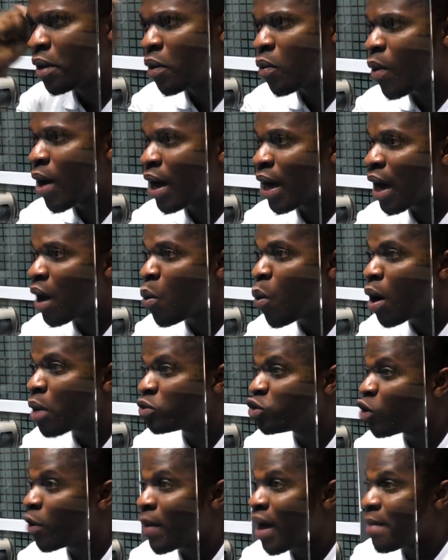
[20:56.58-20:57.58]
John
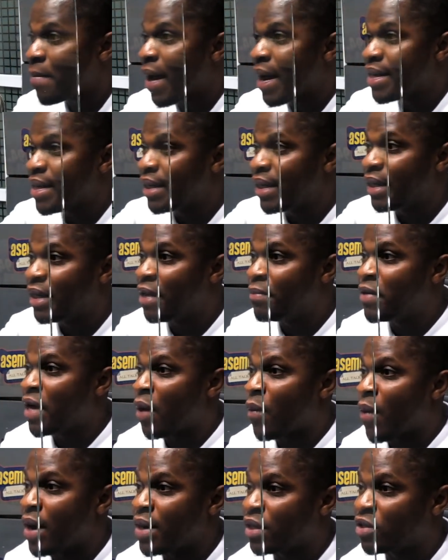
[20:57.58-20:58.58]
Mahama anye de
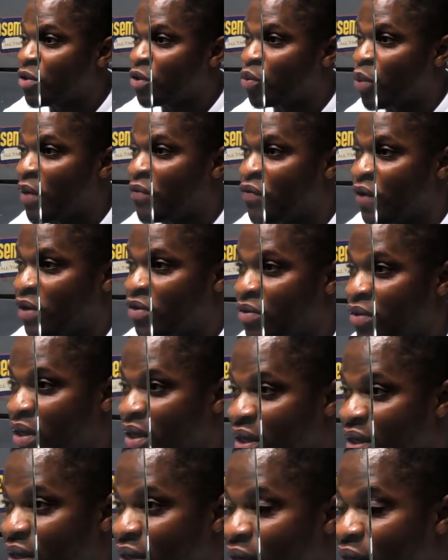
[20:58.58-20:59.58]
bia one district one factory.
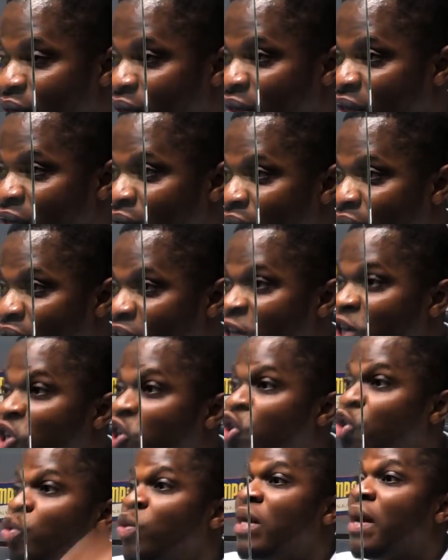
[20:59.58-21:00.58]
He
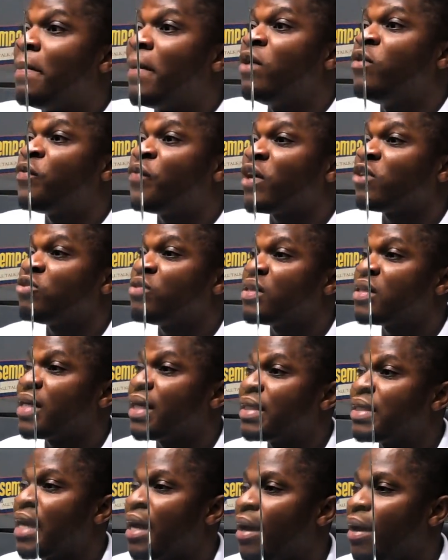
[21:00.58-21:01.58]
grew the manufacturing
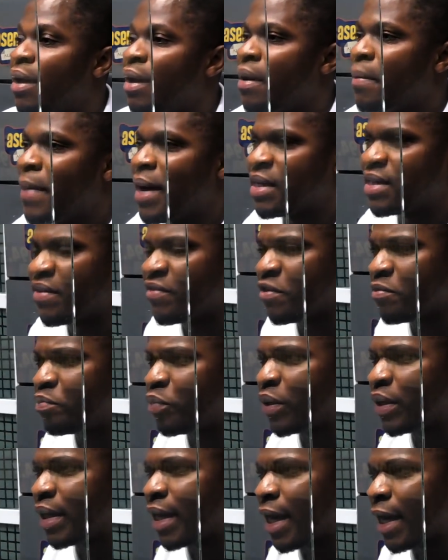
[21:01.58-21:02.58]
sector by
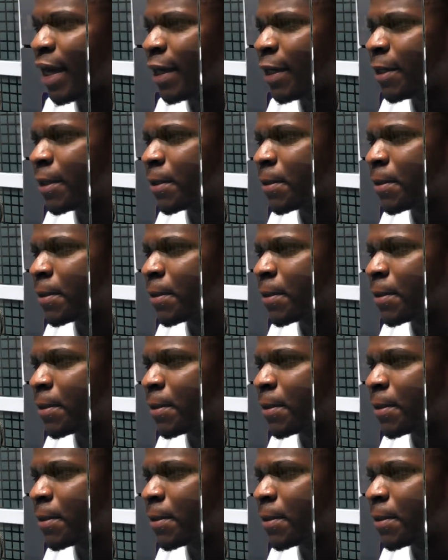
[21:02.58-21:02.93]
7.9.